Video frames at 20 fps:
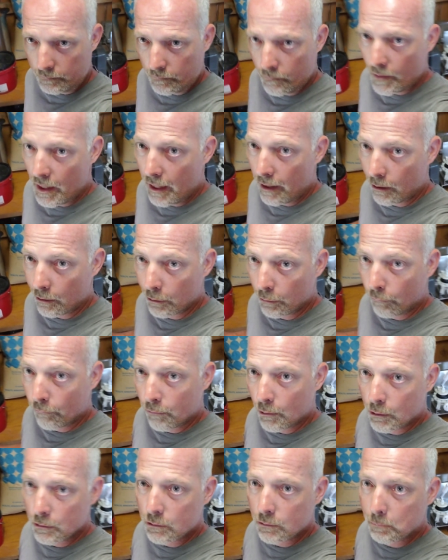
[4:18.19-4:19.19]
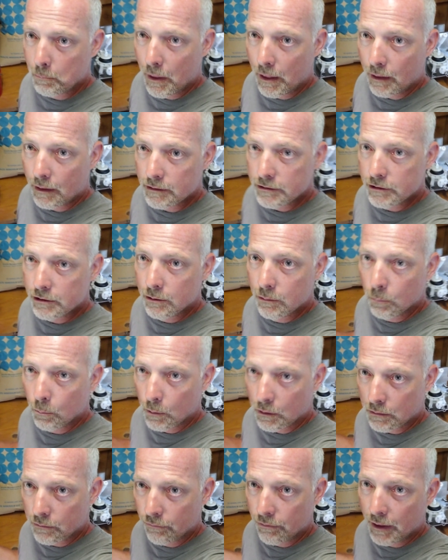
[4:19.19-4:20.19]
Now, the first batch
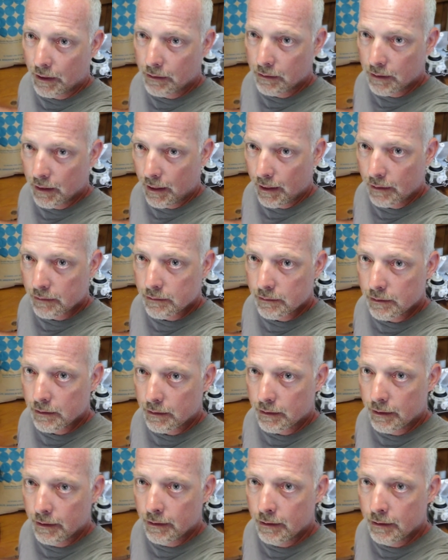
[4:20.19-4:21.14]
worked fantastic.